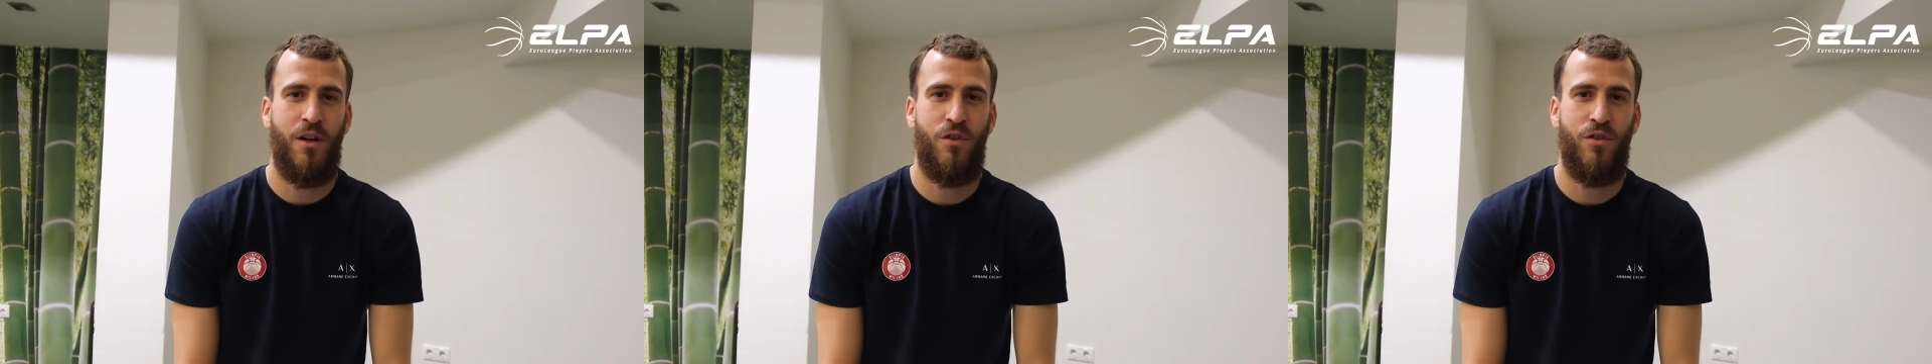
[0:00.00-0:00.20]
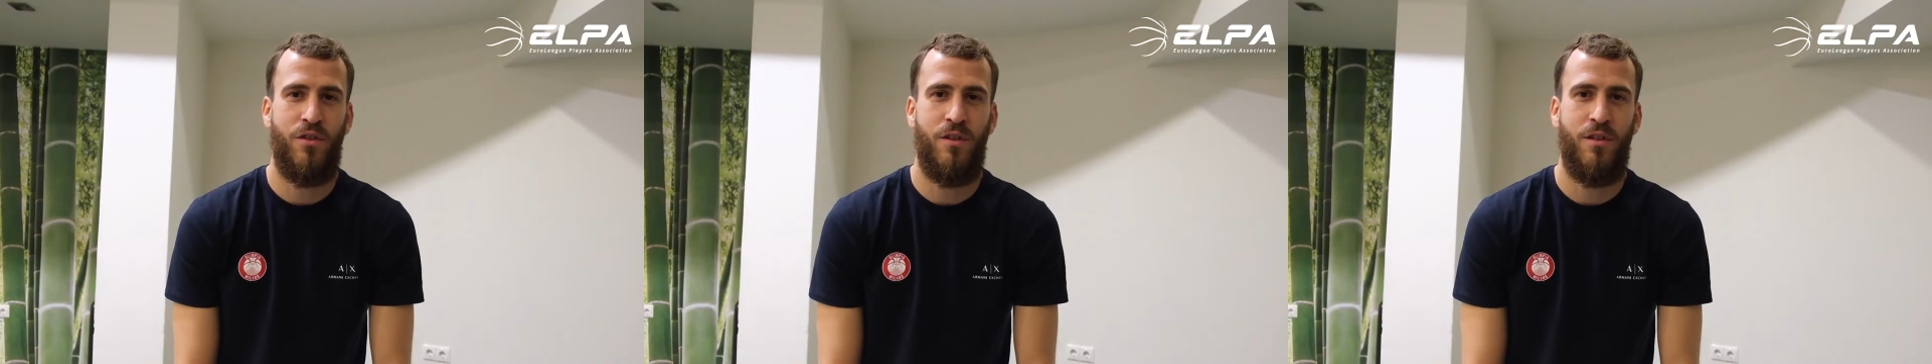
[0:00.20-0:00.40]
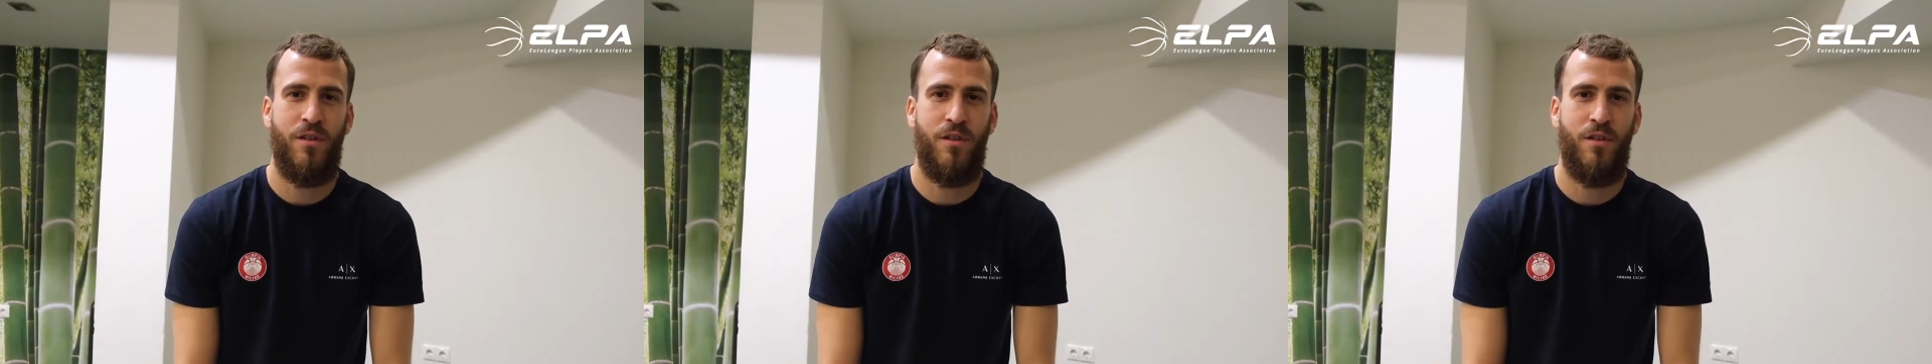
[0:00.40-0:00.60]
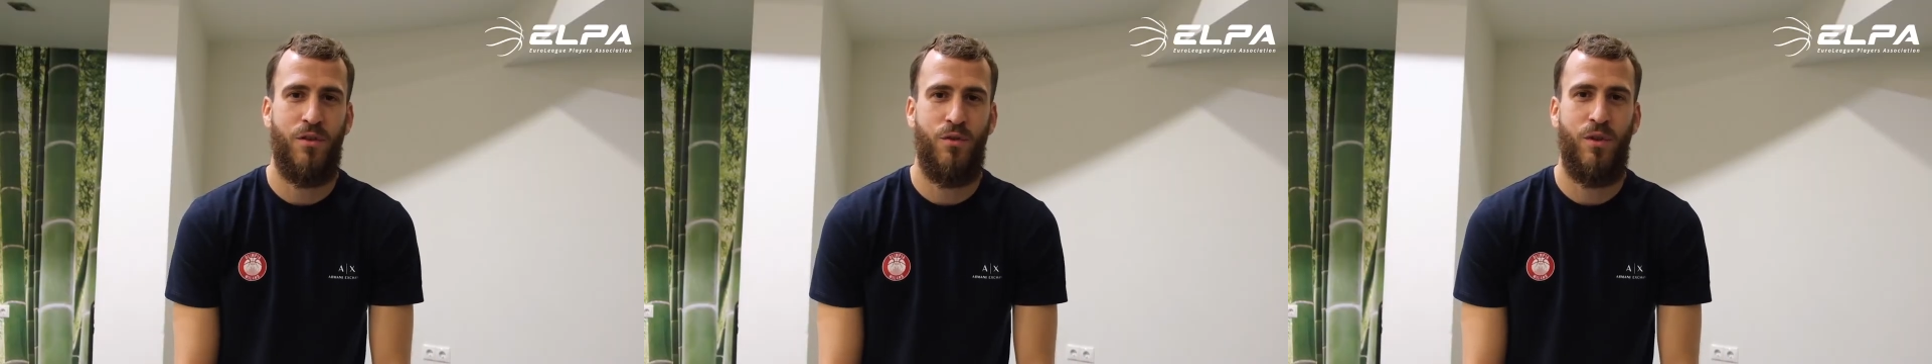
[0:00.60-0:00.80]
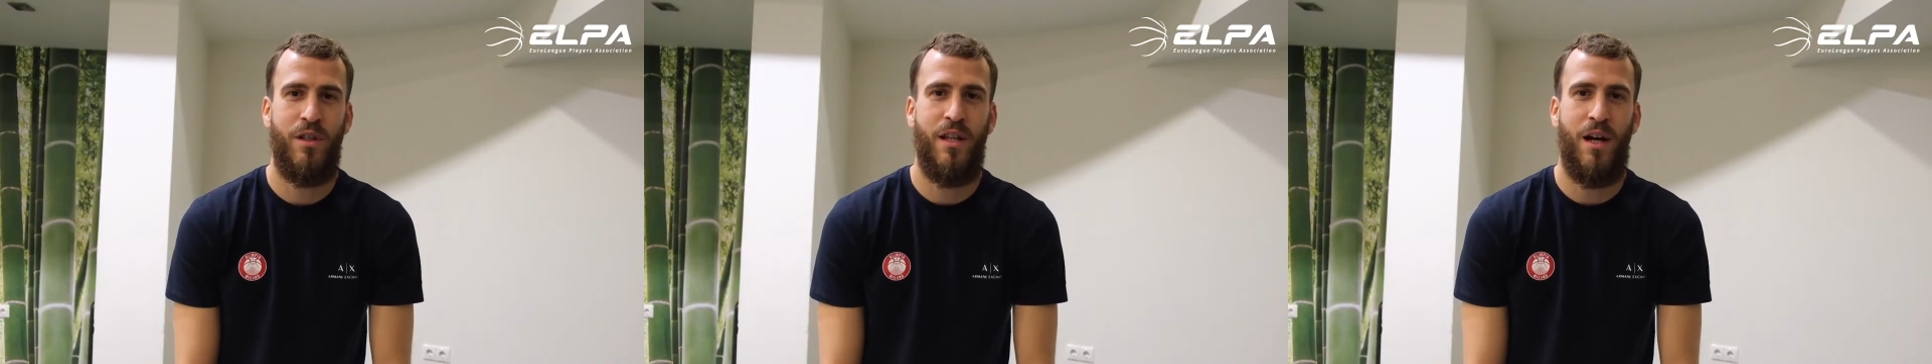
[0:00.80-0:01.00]
on
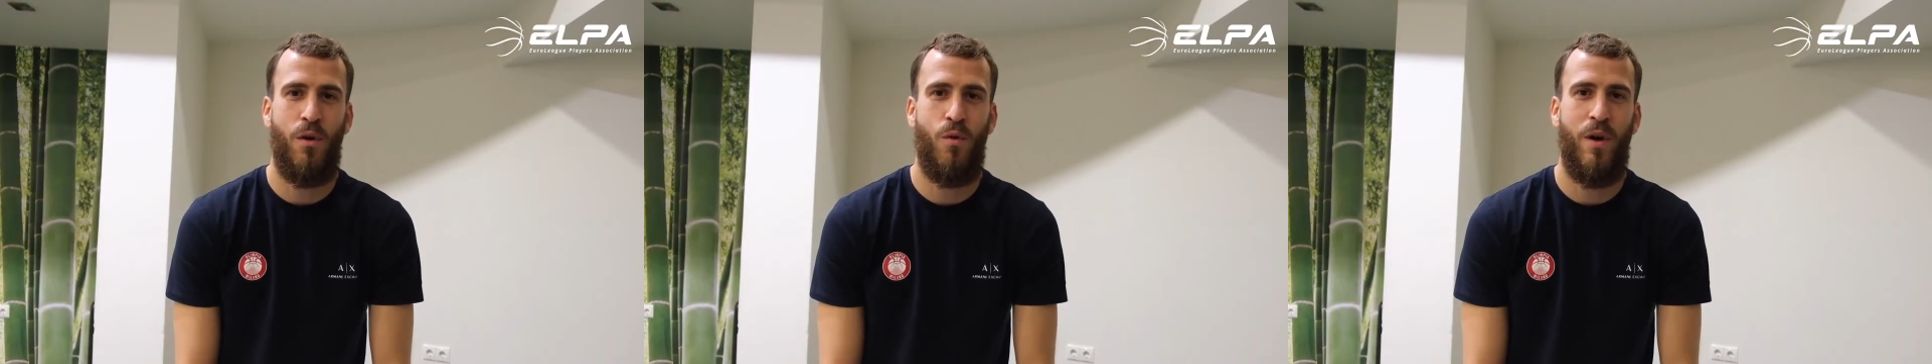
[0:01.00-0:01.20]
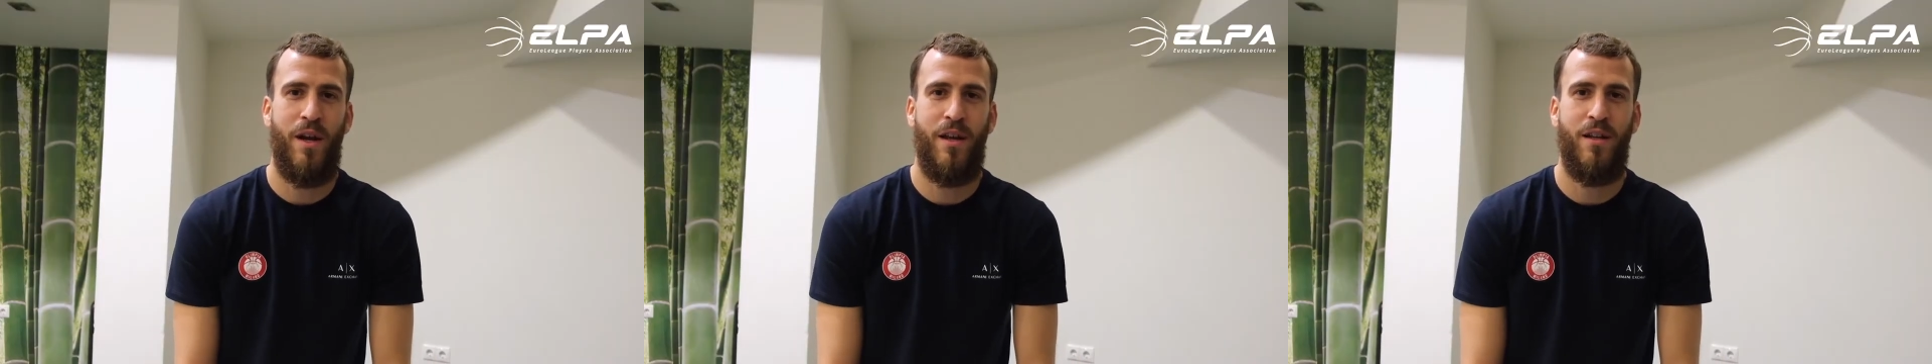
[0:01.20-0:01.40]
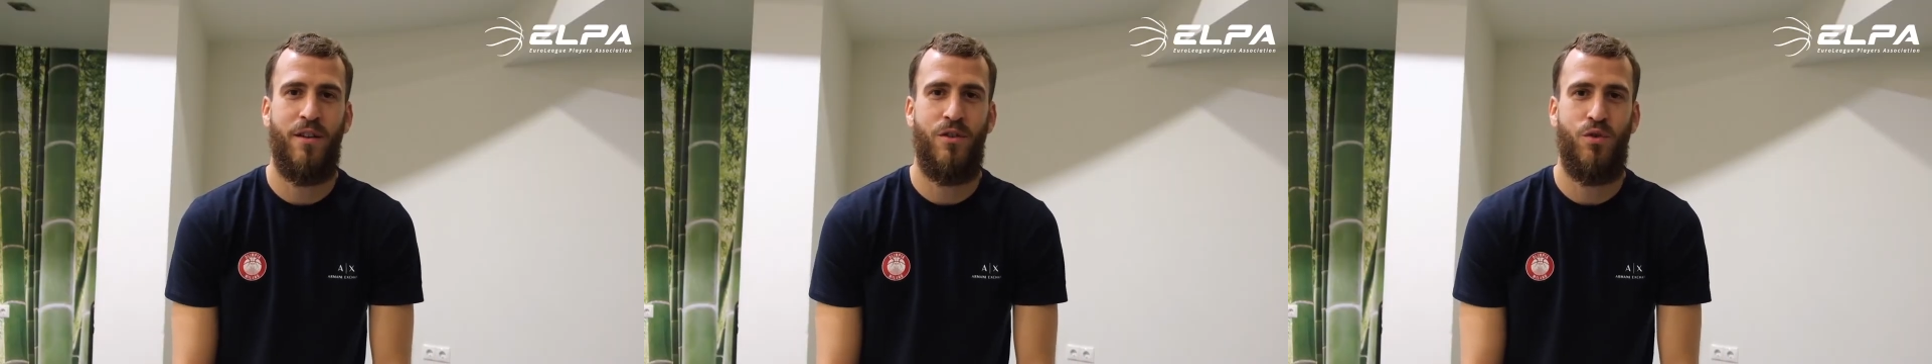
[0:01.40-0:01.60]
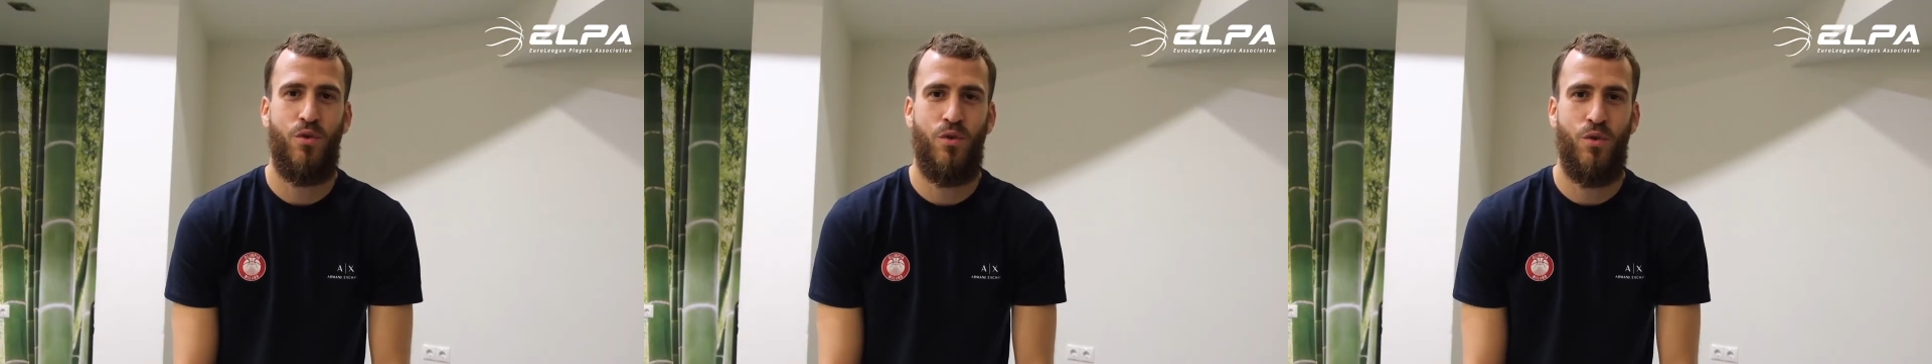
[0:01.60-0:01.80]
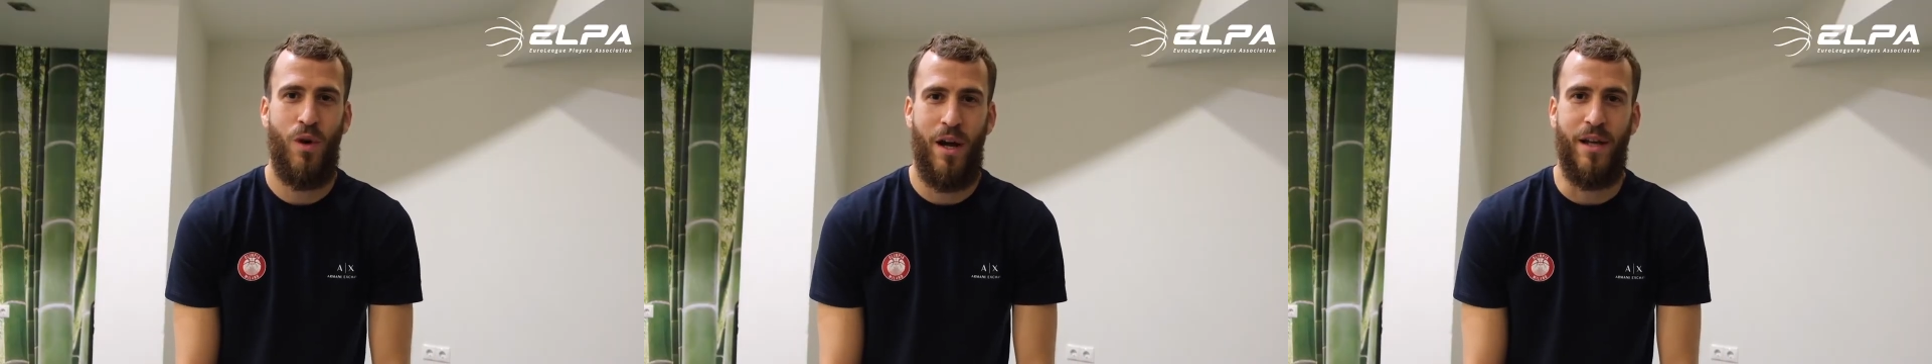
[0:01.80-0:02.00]
doing that way
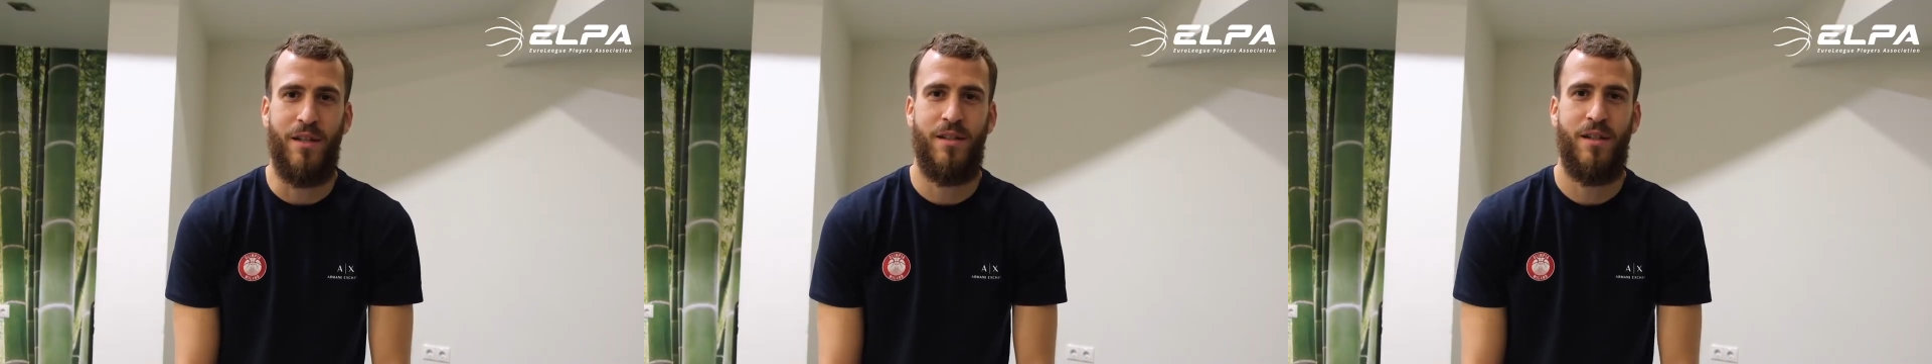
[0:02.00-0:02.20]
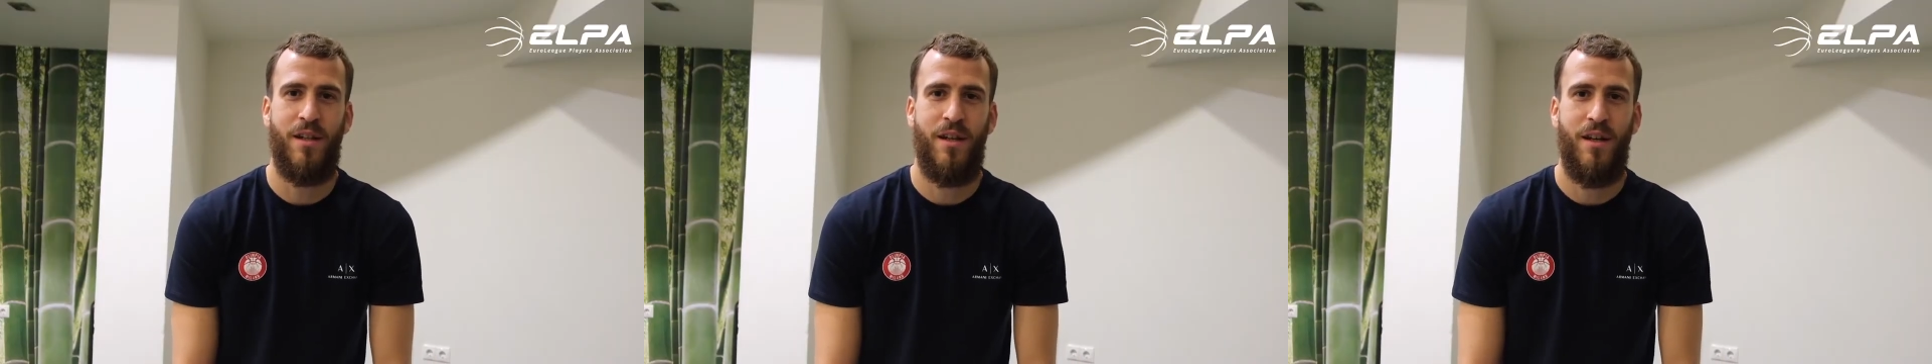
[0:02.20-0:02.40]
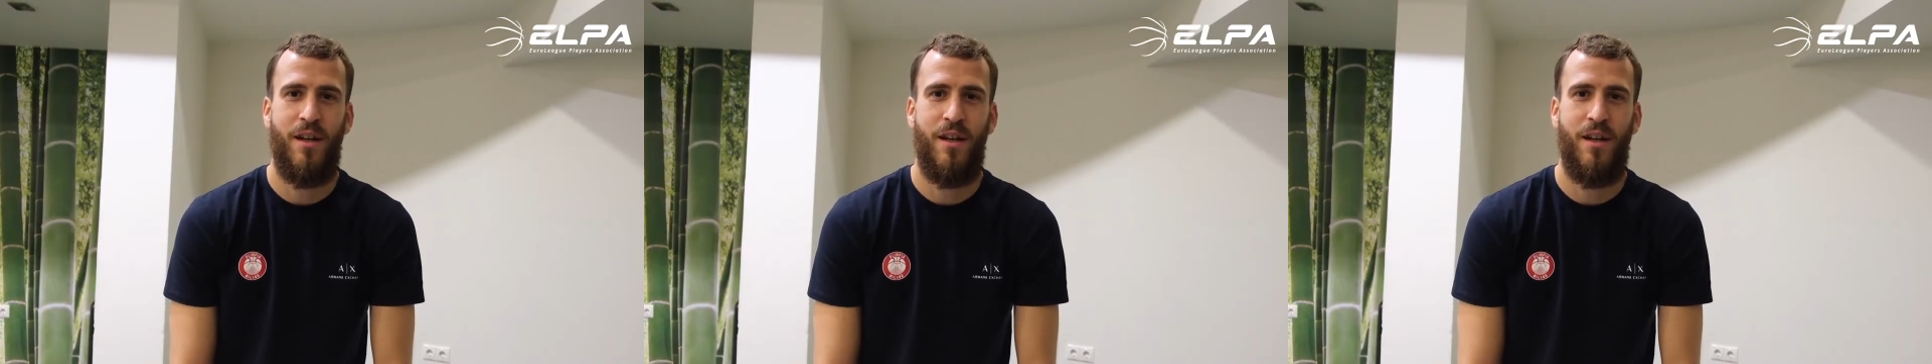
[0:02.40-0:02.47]
twice.